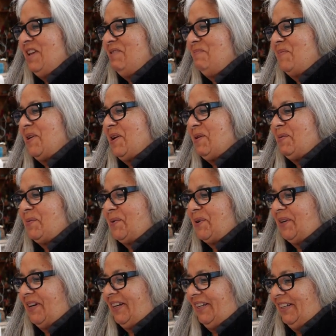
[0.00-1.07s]
in my
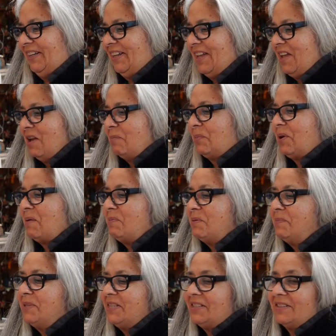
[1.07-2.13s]
work
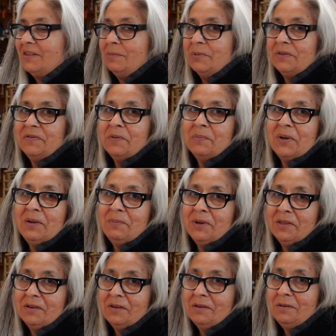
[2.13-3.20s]
probably stems from my
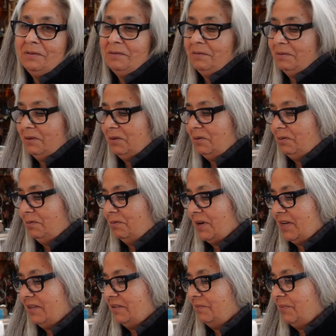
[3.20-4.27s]
mother who who
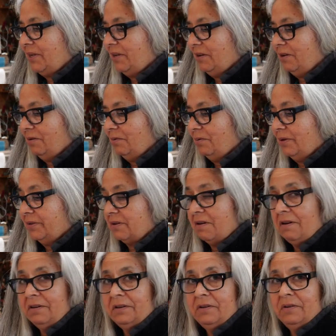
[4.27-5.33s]
raised me who was a
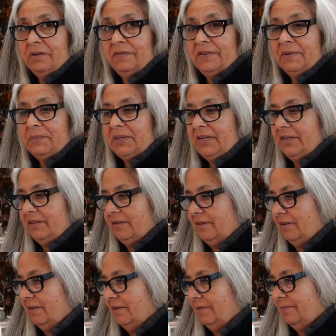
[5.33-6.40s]
hardcore
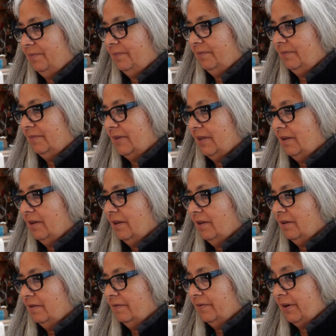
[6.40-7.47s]
feminist um,
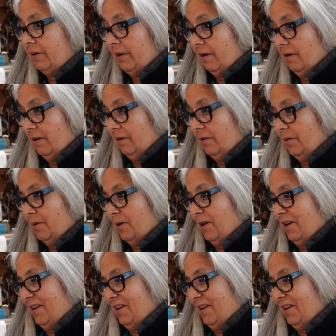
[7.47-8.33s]
very hardcore